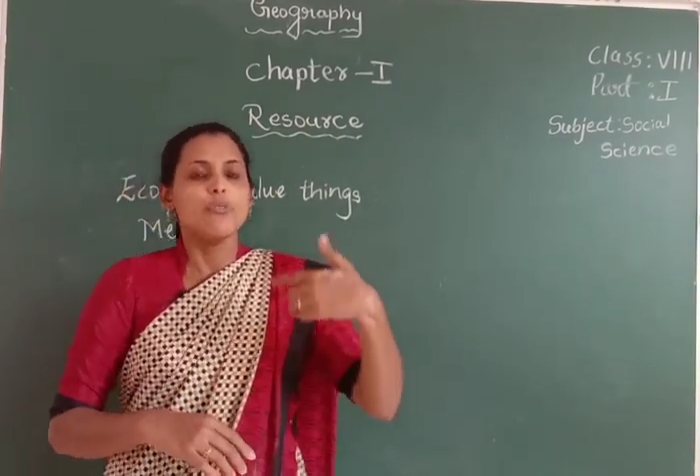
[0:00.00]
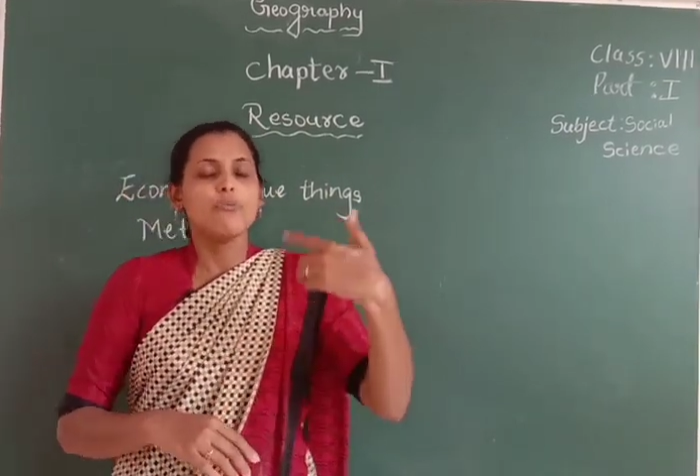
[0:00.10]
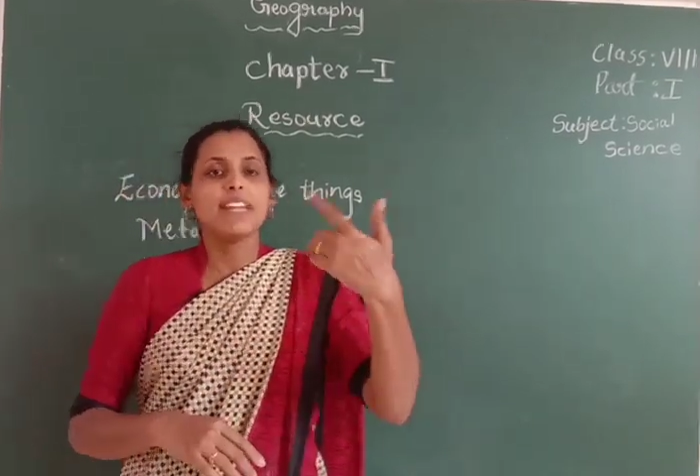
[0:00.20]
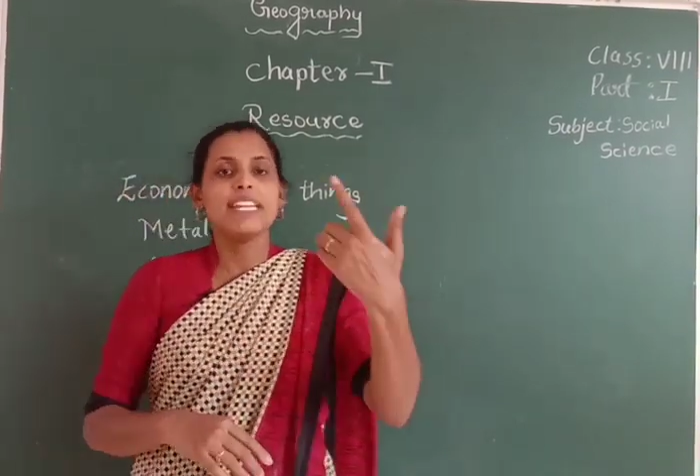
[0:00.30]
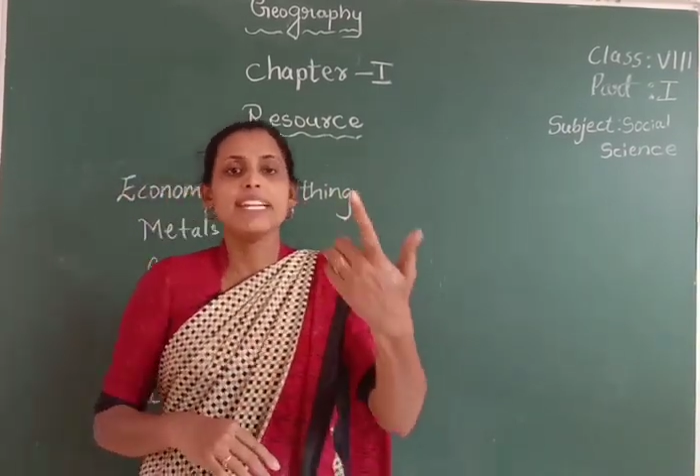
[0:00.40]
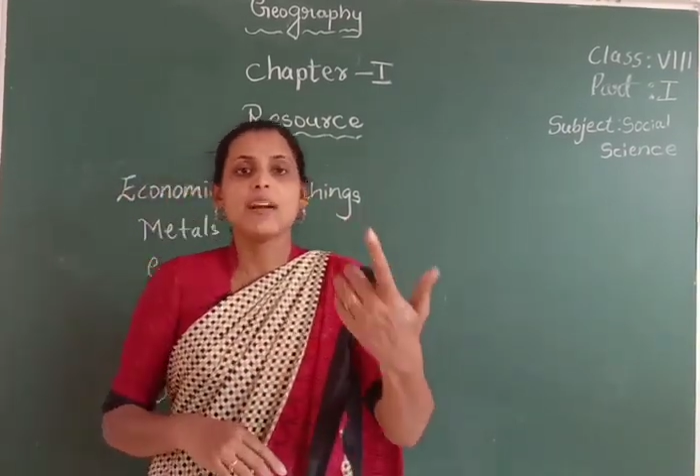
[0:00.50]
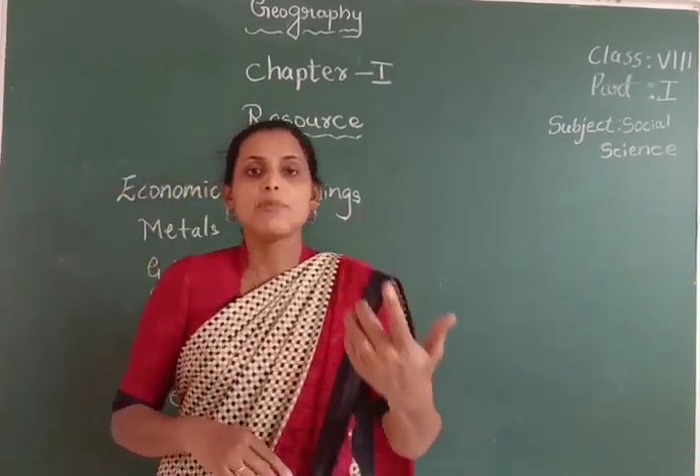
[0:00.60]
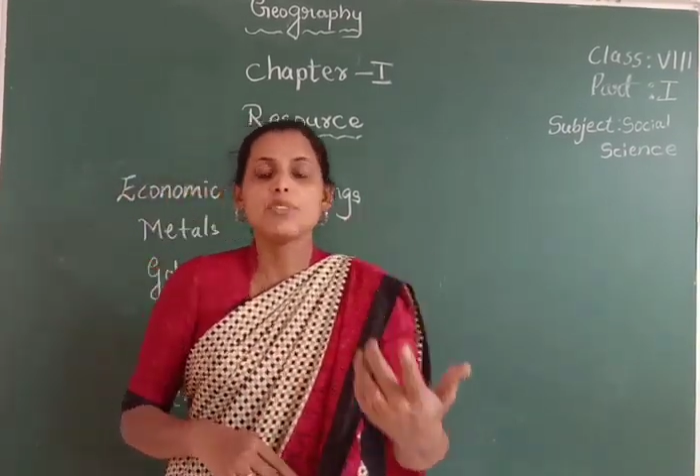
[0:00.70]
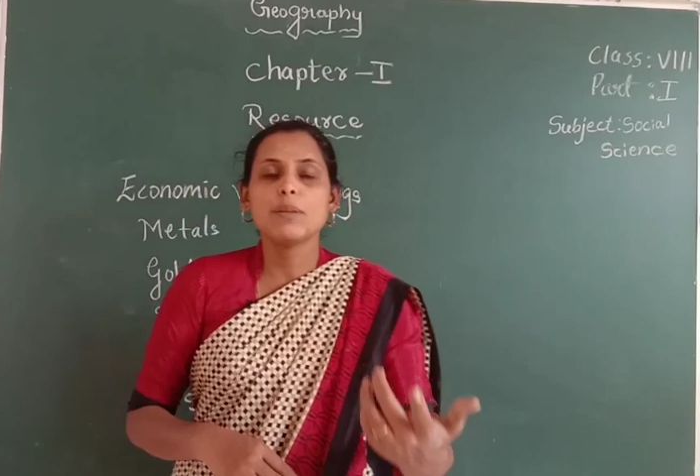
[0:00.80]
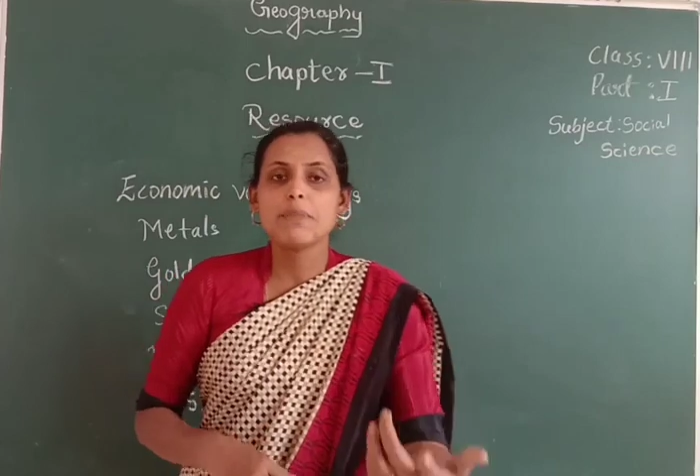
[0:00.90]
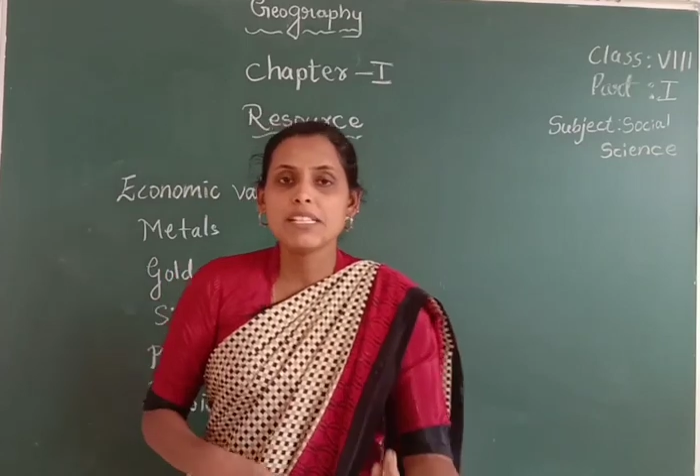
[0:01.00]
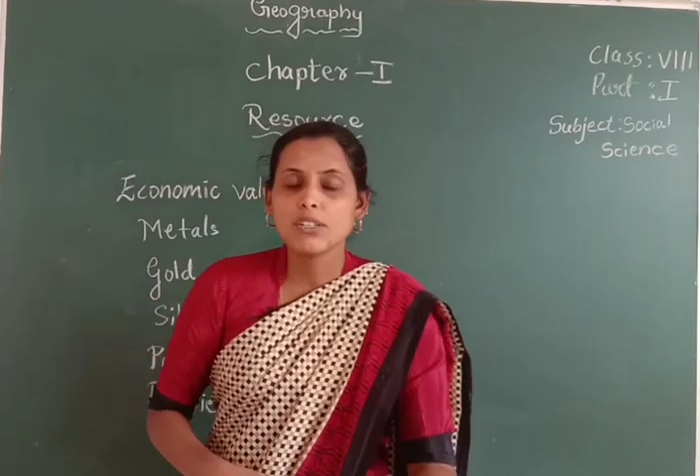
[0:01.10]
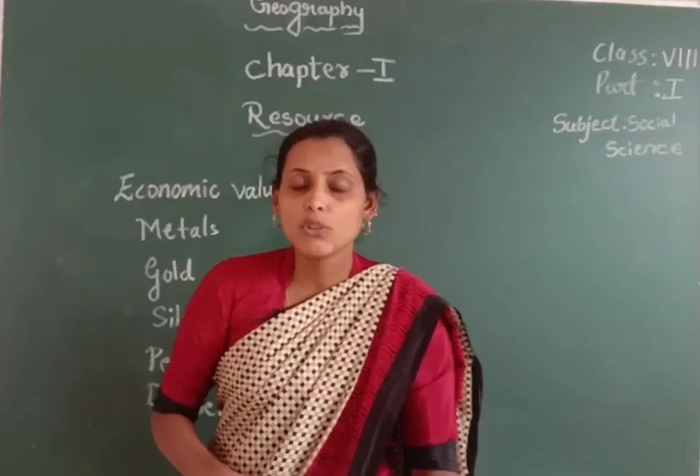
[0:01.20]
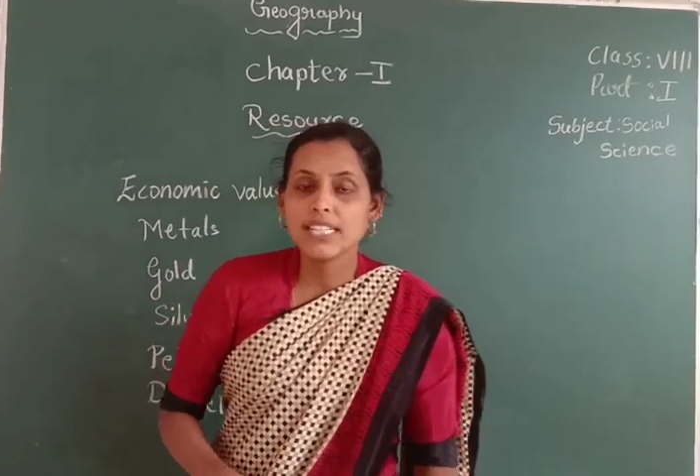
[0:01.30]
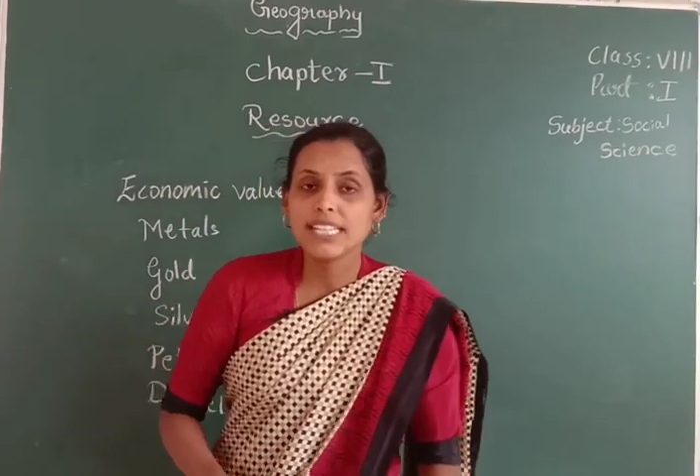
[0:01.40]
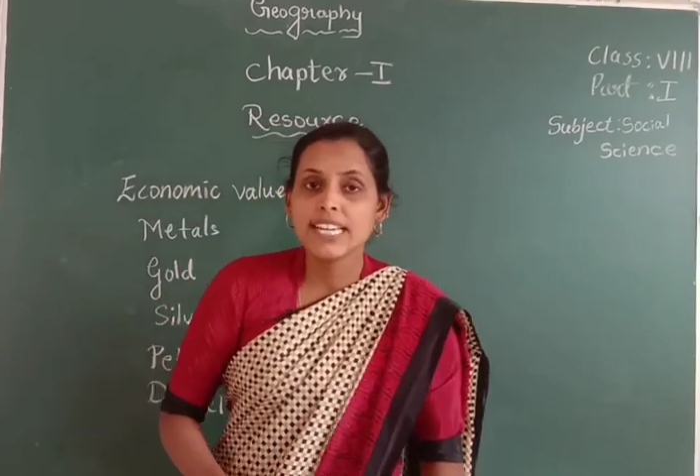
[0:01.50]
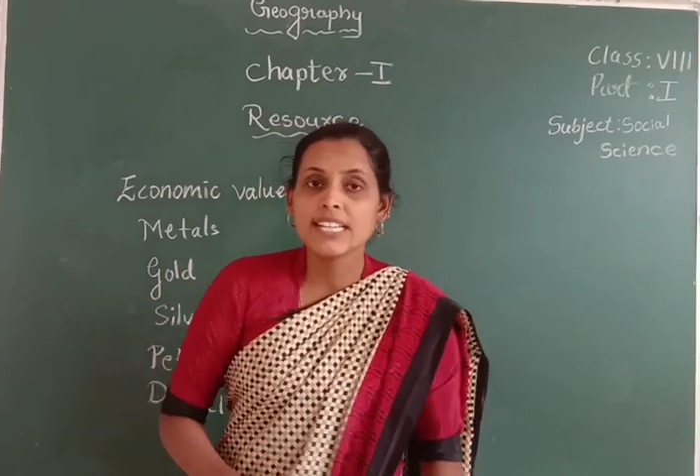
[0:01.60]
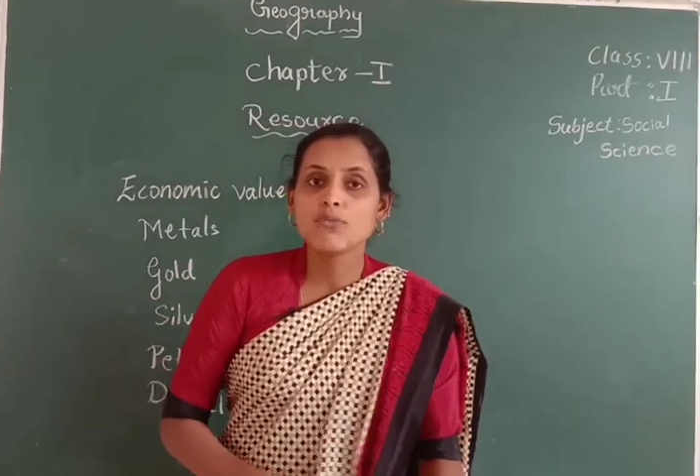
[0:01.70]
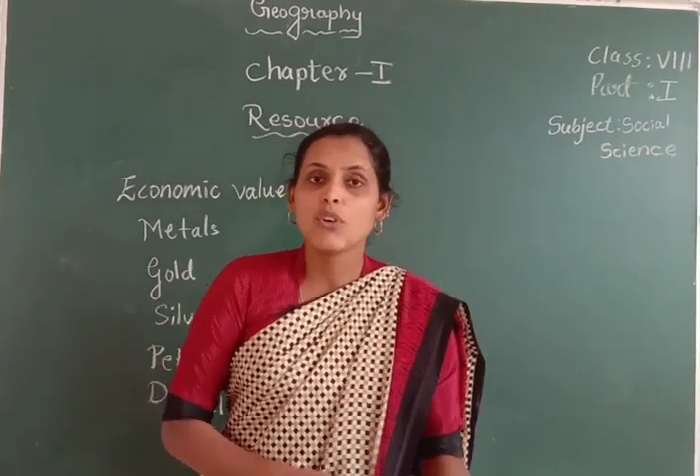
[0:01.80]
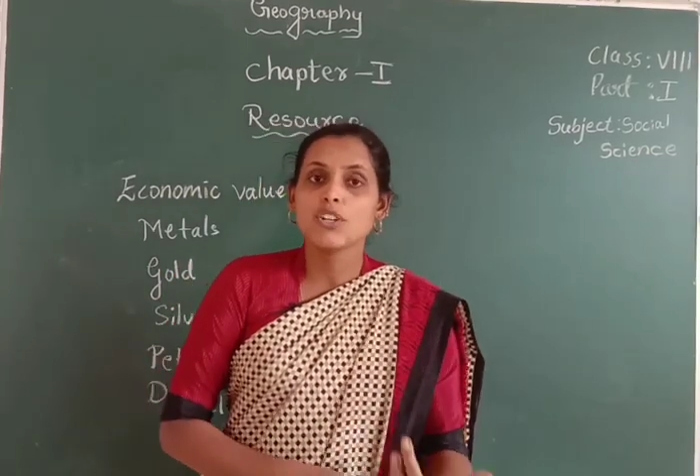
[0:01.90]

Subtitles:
when we come to the Mesolithic age,